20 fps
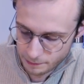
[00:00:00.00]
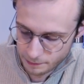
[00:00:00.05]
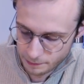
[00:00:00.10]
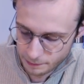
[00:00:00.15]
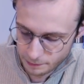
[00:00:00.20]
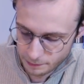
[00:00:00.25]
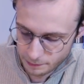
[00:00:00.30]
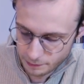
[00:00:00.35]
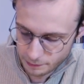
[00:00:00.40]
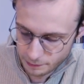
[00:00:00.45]

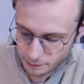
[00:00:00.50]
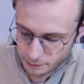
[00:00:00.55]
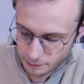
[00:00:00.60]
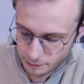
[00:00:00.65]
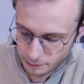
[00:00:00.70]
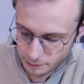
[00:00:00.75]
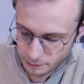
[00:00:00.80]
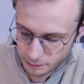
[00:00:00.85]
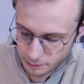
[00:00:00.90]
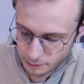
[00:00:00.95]

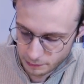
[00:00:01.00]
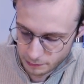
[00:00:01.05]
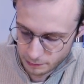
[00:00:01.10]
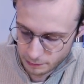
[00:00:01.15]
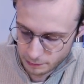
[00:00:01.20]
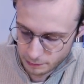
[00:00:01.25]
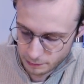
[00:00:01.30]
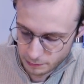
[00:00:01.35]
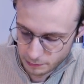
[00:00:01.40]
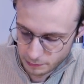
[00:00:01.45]

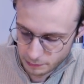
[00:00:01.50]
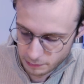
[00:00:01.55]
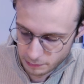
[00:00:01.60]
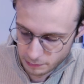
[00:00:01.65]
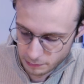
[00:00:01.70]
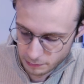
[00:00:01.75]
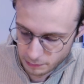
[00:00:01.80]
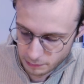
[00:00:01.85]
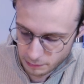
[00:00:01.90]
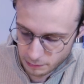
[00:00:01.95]

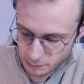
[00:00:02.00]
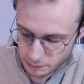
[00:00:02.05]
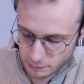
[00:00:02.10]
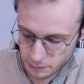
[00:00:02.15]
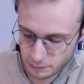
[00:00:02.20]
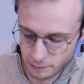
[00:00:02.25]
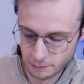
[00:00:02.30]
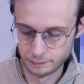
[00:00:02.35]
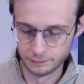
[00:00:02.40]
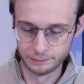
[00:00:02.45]
(silence)